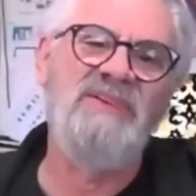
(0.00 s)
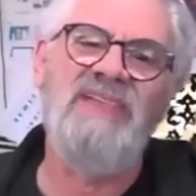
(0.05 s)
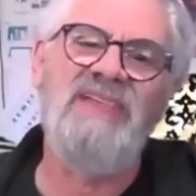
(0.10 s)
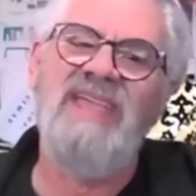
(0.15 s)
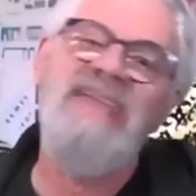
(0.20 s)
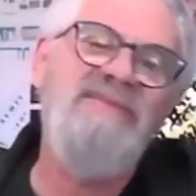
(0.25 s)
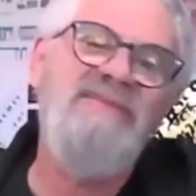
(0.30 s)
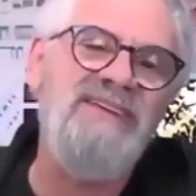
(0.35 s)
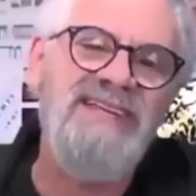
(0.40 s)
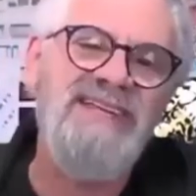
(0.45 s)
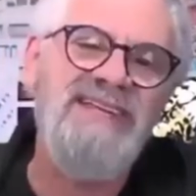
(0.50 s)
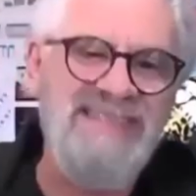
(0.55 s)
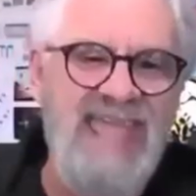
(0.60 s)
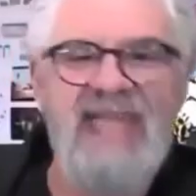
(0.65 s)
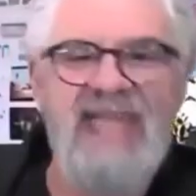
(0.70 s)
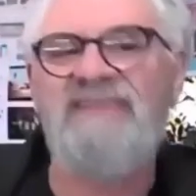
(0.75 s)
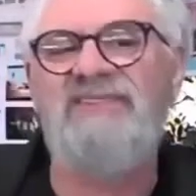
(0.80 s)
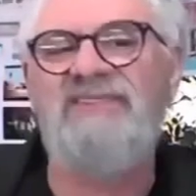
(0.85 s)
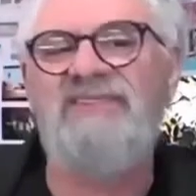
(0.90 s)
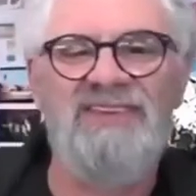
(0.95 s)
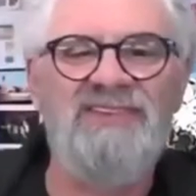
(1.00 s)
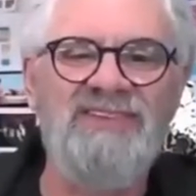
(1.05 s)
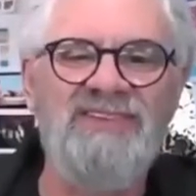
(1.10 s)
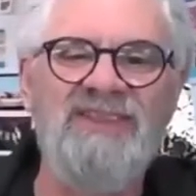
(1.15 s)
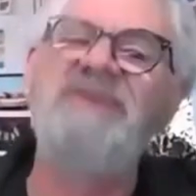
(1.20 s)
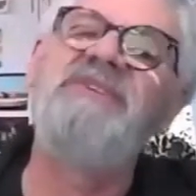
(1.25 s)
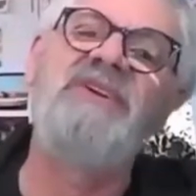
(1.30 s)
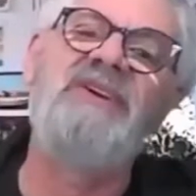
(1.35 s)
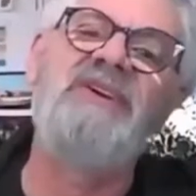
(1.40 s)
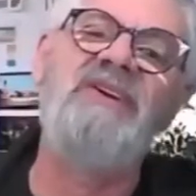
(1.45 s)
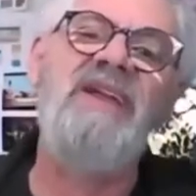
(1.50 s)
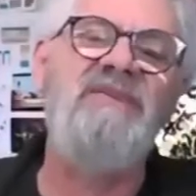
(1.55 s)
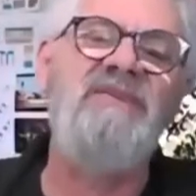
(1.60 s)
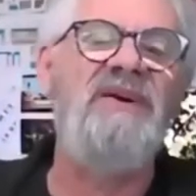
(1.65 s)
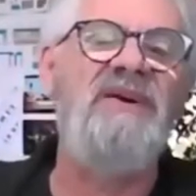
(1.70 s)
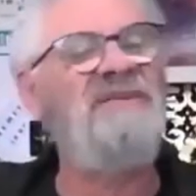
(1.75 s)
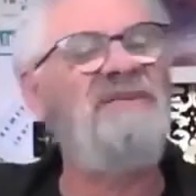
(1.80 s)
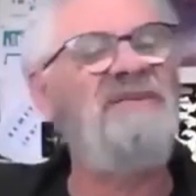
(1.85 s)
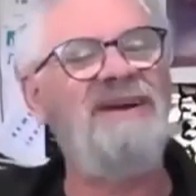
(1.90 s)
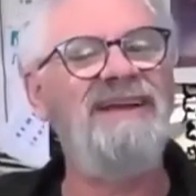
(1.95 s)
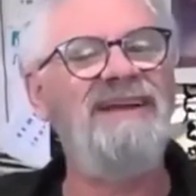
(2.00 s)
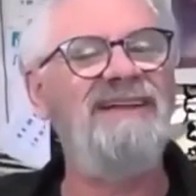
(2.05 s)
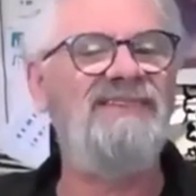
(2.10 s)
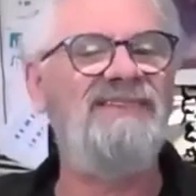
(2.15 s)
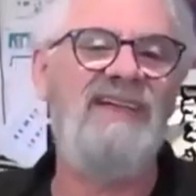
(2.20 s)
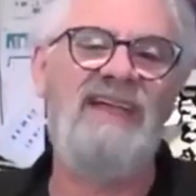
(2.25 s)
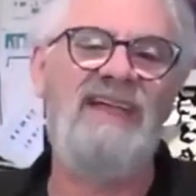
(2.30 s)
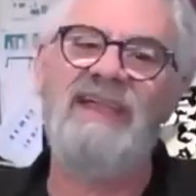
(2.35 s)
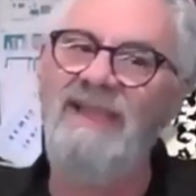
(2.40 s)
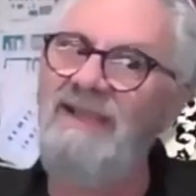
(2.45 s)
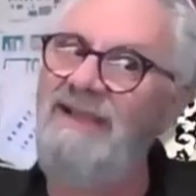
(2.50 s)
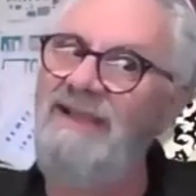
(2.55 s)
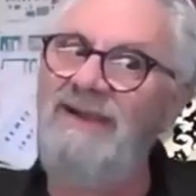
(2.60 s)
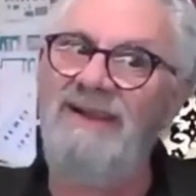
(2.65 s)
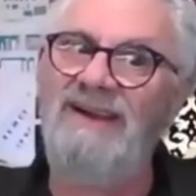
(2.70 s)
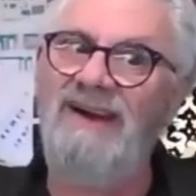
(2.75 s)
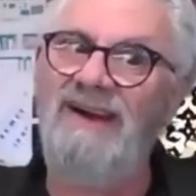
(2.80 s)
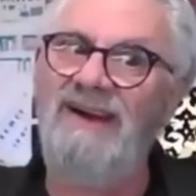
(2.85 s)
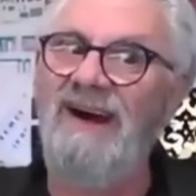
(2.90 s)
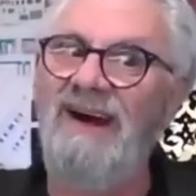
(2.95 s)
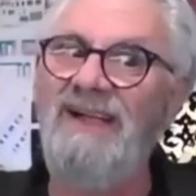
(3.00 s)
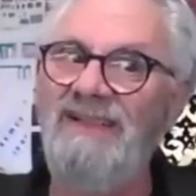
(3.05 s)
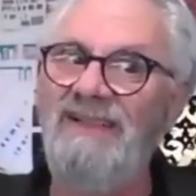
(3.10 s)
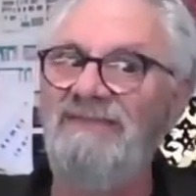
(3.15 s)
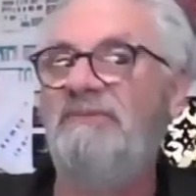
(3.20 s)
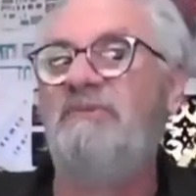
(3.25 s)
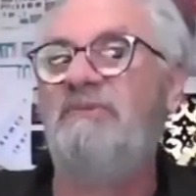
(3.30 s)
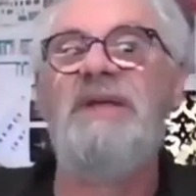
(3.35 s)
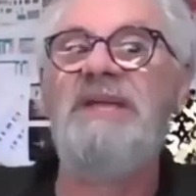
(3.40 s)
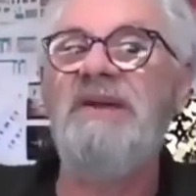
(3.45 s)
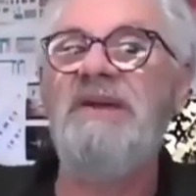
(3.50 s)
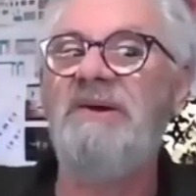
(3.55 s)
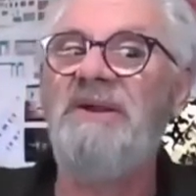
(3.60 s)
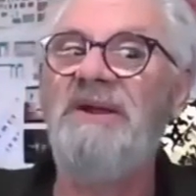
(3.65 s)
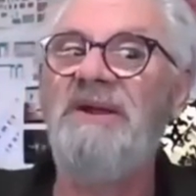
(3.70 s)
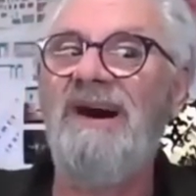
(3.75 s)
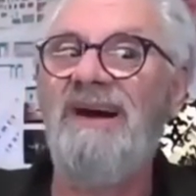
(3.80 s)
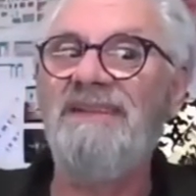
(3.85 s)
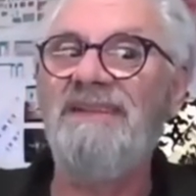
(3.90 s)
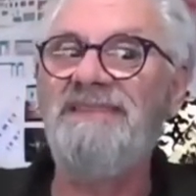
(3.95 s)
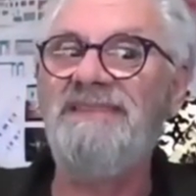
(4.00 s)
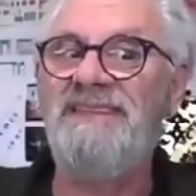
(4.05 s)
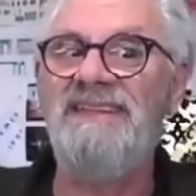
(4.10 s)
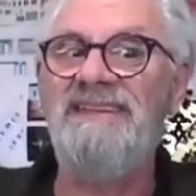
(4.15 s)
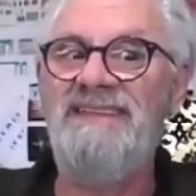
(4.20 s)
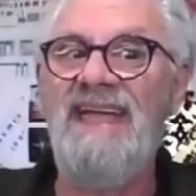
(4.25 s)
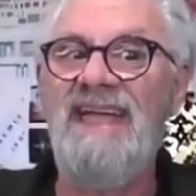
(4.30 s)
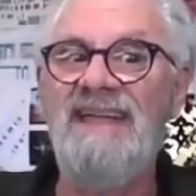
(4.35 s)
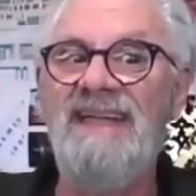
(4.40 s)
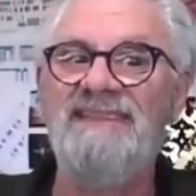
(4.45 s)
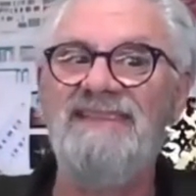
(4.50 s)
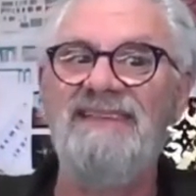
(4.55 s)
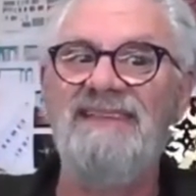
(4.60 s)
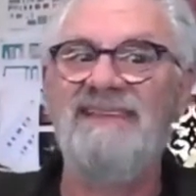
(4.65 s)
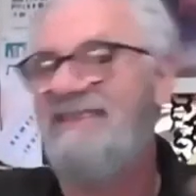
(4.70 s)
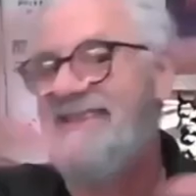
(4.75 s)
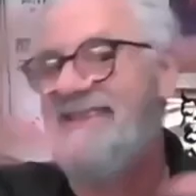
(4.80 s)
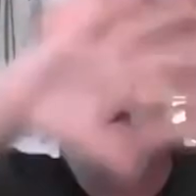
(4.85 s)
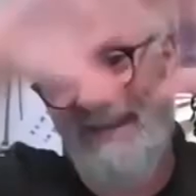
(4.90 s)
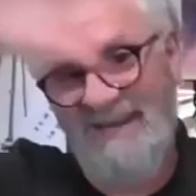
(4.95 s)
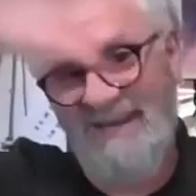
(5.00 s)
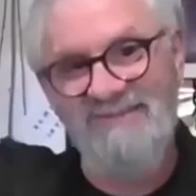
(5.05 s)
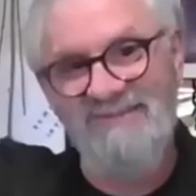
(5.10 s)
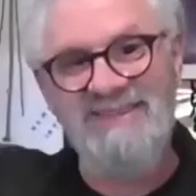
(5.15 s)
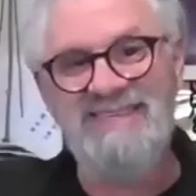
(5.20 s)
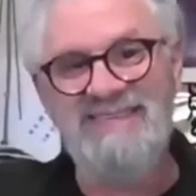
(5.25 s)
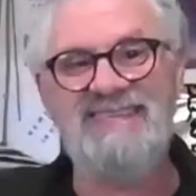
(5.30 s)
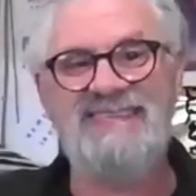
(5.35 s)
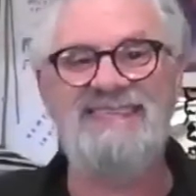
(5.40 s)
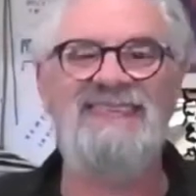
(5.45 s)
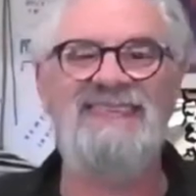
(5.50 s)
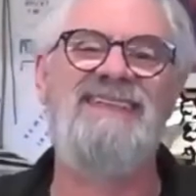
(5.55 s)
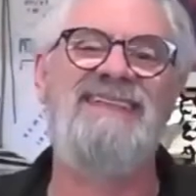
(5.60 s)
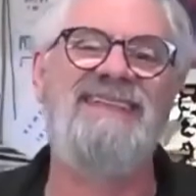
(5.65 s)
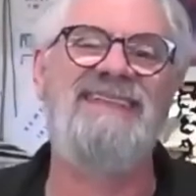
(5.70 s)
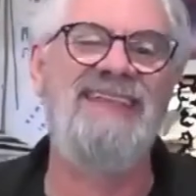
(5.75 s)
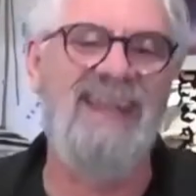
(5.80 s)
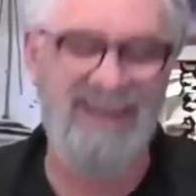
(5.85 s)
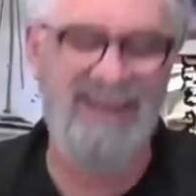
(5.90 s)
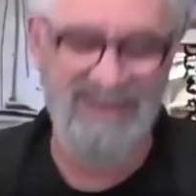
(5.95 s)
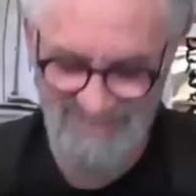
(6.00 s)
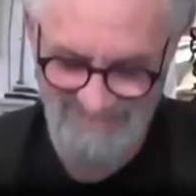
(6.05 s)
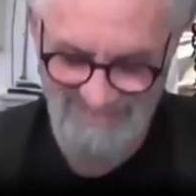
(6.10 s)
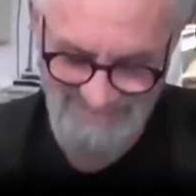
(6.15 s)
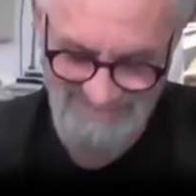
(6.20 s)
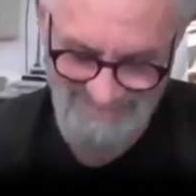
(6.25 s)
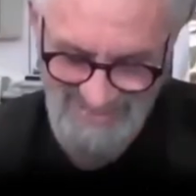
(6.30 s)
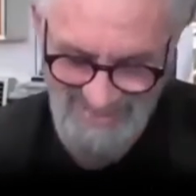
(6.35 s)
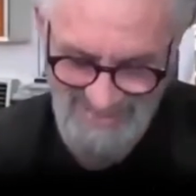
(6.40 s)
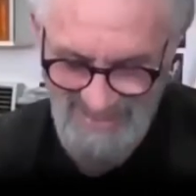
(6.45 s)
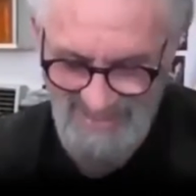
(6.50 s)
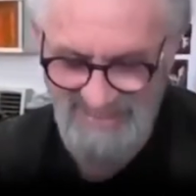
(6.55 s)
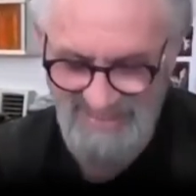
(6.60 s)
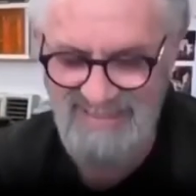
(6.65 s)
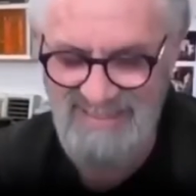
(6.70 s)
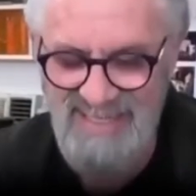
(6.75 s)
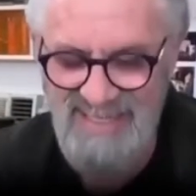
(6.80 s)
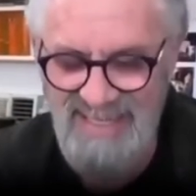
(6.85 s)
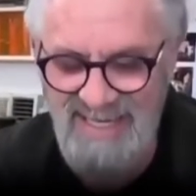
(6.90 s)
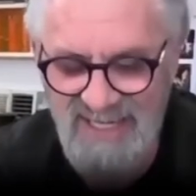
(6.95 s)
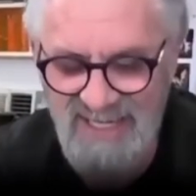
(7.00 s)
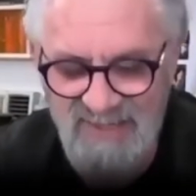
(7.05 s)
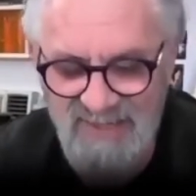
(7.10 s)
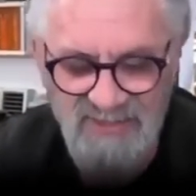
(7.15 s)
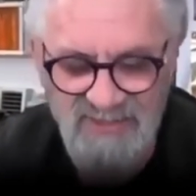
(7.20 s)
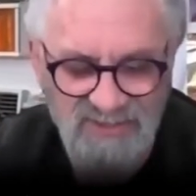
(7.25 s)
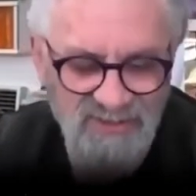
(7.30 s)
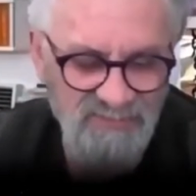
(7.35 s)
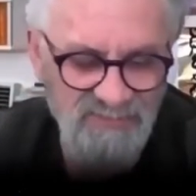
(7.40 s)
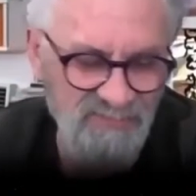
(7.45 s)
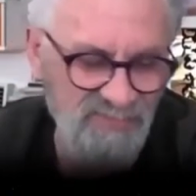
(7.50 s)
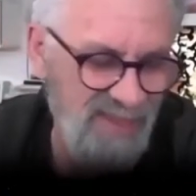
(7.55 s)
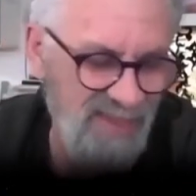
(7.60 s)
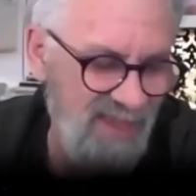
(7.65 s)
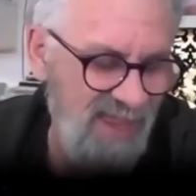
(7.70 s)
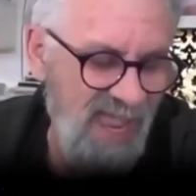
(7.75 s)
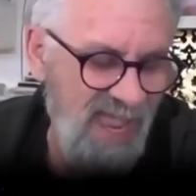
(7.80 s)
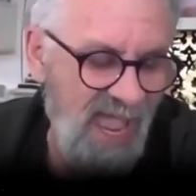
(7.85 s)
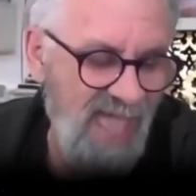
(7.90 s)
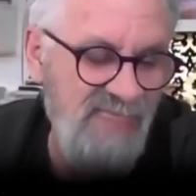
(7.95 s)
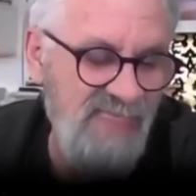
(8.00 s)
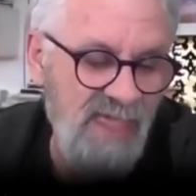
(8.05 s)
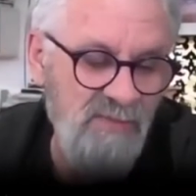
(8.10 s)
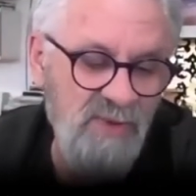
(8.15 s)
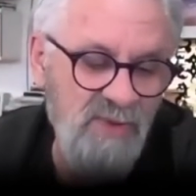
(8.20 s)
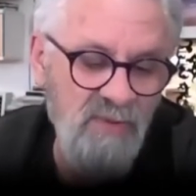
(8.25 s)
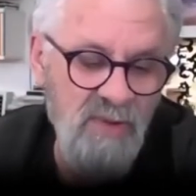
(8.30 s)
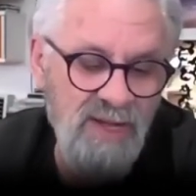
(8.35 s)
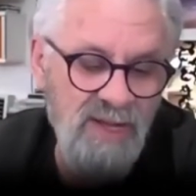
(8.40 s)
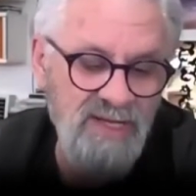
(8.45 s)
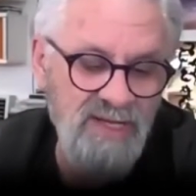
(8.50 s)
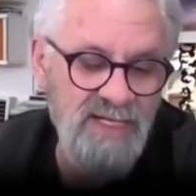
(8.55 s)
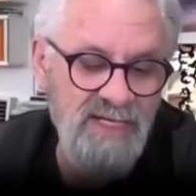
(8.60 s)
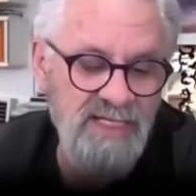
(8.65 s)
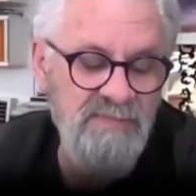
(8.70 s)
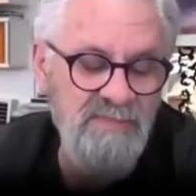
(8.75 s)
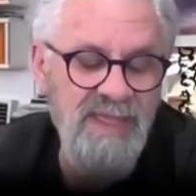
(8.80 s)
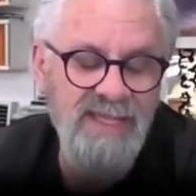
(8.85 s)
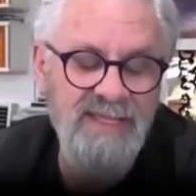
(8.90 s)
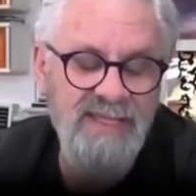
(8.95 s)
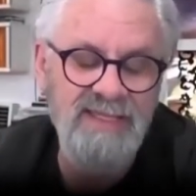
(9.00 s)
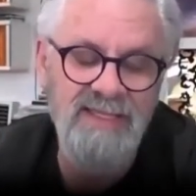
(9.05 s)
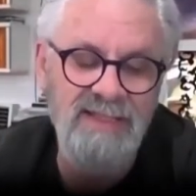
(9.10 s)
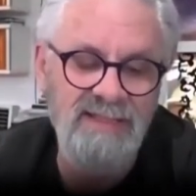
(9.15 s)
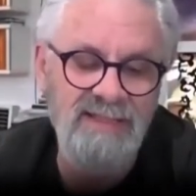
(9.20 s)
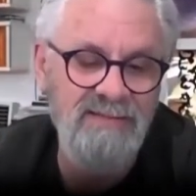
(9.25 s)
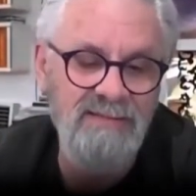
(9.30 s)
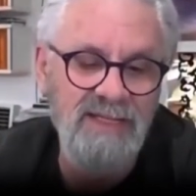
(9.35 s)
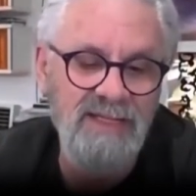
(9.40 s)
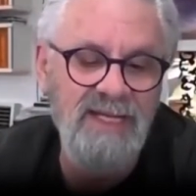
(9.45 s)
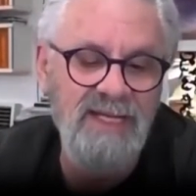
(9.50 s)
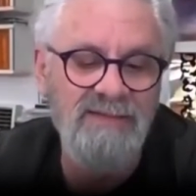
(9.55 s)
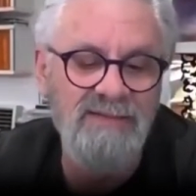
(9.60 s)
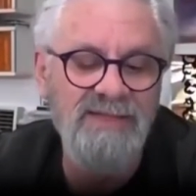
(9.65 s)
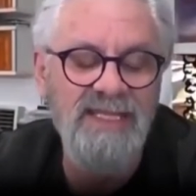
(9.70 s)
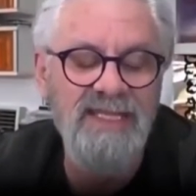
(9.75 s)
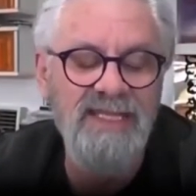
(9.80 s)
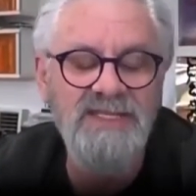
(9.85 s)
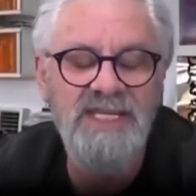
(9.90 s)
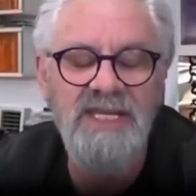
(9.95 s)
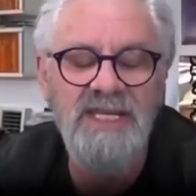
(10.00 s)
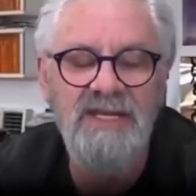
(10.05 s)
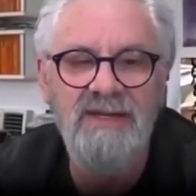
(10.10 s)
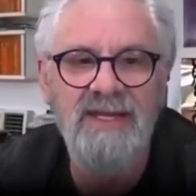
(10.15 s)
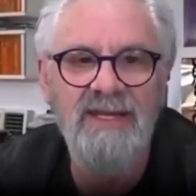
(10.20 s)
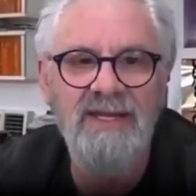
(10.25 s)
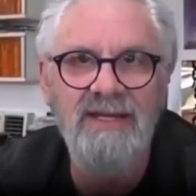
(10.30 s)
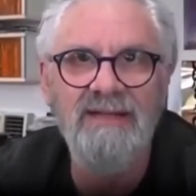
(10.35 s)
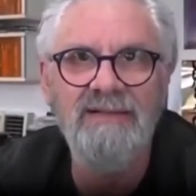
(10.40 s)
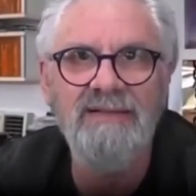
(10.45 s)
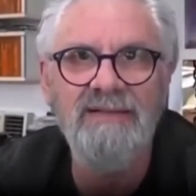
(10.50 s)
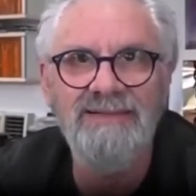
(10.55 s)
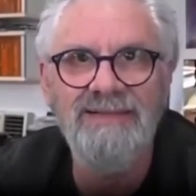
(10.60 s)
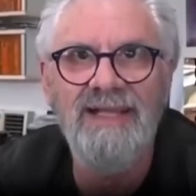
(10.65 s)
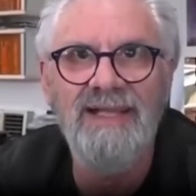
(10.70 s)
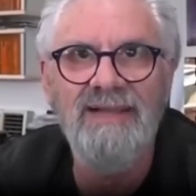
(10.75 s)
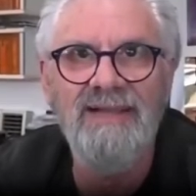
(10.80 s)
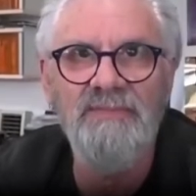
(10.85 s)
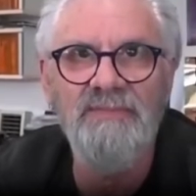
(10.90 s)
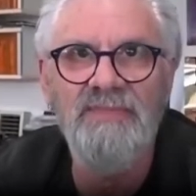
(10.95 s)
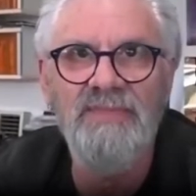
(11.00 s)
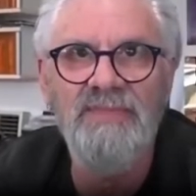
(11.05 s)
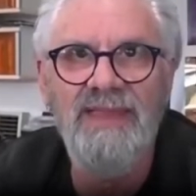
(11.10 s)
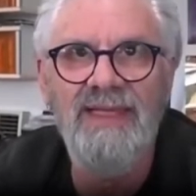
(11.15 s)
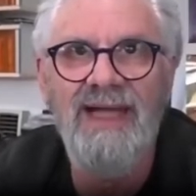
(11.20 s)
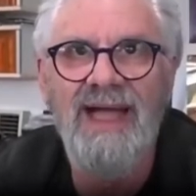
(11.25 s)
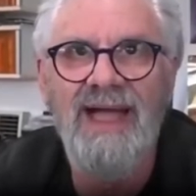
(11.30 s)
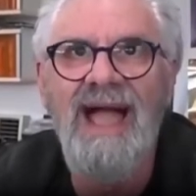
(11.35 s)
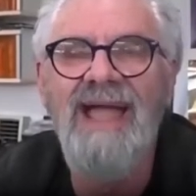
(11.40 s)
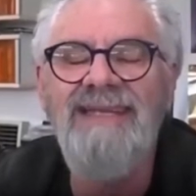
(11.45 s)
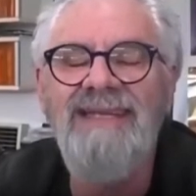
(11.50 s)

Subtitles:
even in Texas, there was a great one where it's like, we go to Austin, Texas. And there was, the scenic cruiser. And then we wanted to make it, the interior. I